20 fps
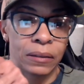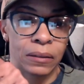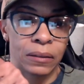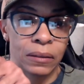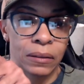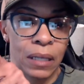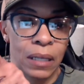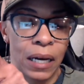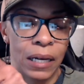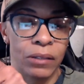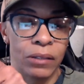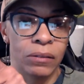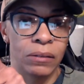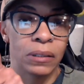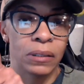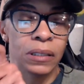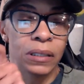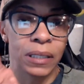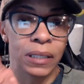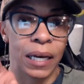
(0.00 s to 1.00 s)
How you
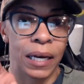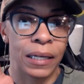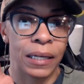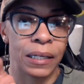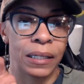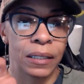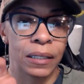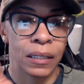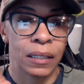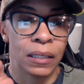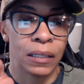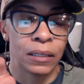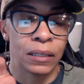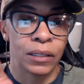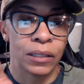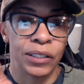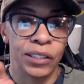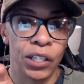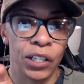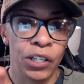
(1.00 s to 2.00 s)
look at it
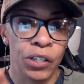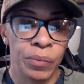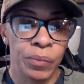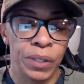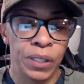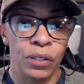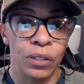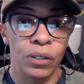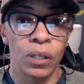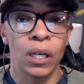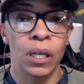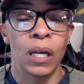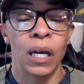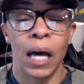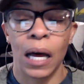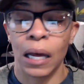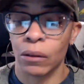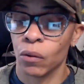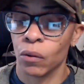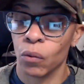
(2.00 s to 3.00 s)
determines
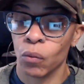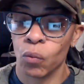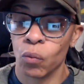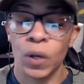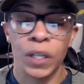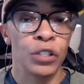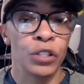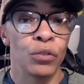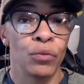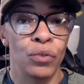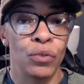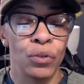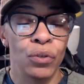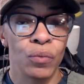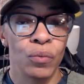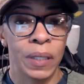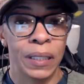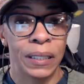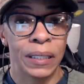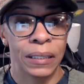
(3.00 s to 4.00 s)
what you do
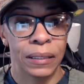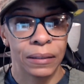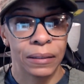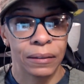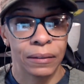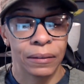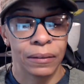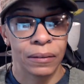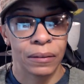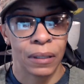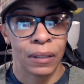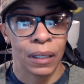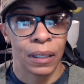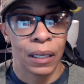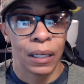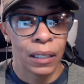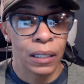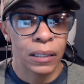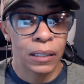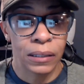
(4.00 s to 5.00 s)
with it.
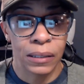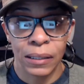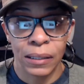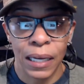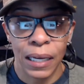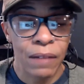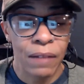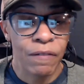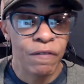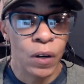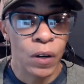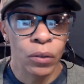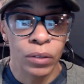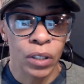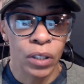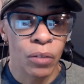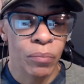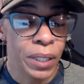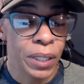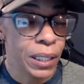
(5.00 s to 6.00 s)
Because today, folks
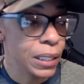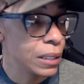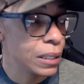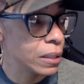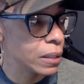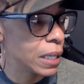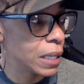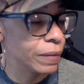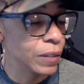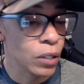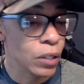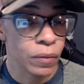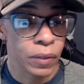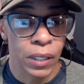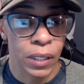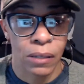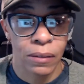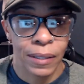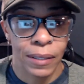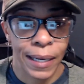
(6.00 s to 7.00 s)
gonna be eating leftovers
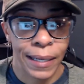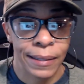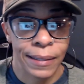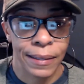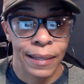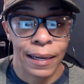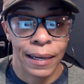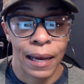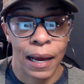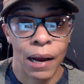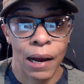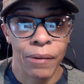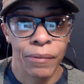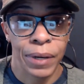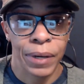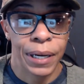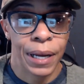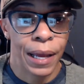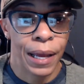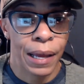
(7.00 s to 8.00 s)
all day today. I
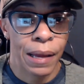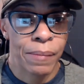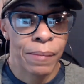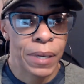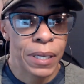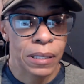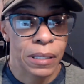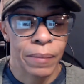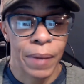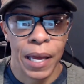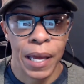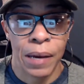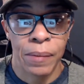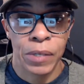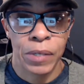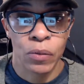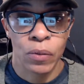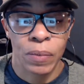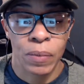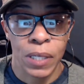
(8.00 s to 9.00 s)
already had me some ham and
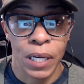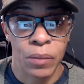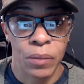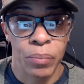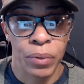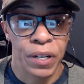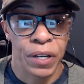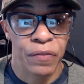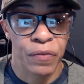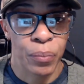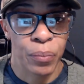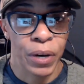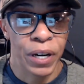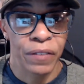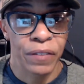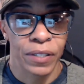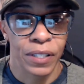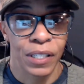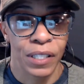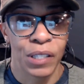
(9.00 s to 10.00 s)
sweet potato bread for
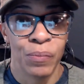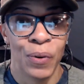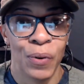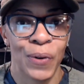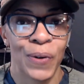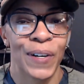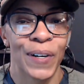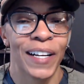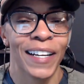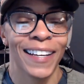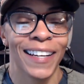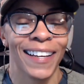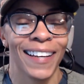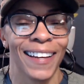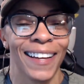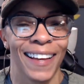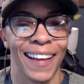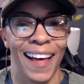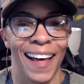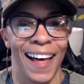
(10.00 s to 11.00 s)
breakfast this morning
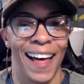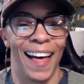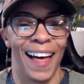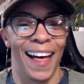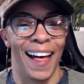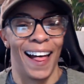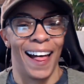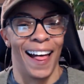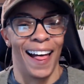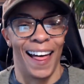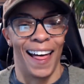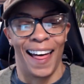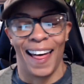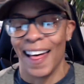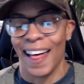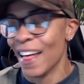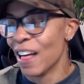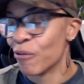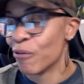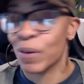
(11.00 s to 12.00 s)

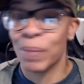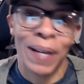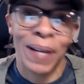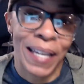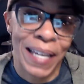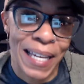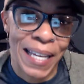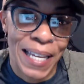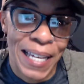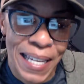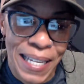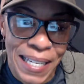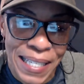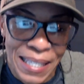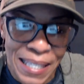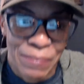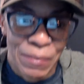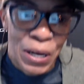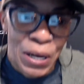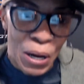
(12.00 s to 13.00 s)
with my eggs
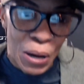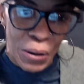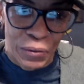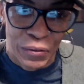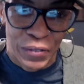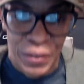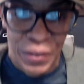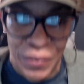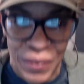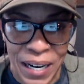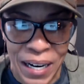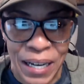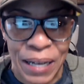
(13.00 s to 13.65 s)
and my coffee, right?